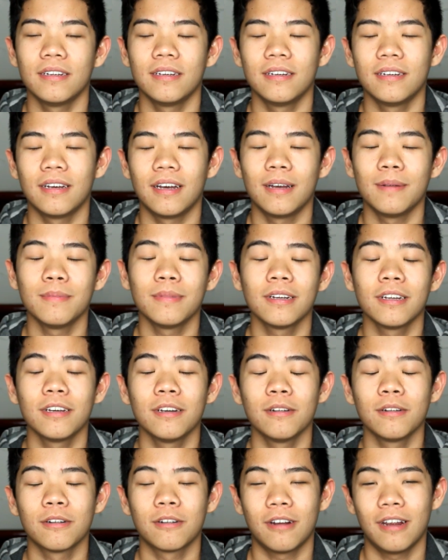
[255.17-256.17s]
I'm gonna
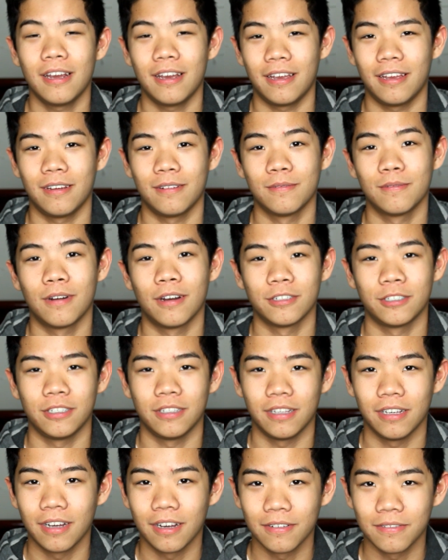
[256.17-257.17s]
go cry watching
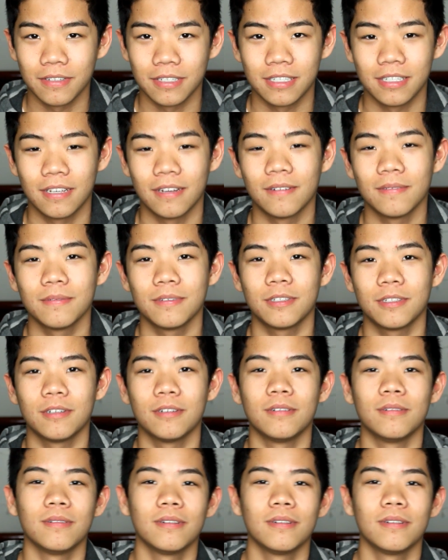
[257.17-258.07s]
The Office now, so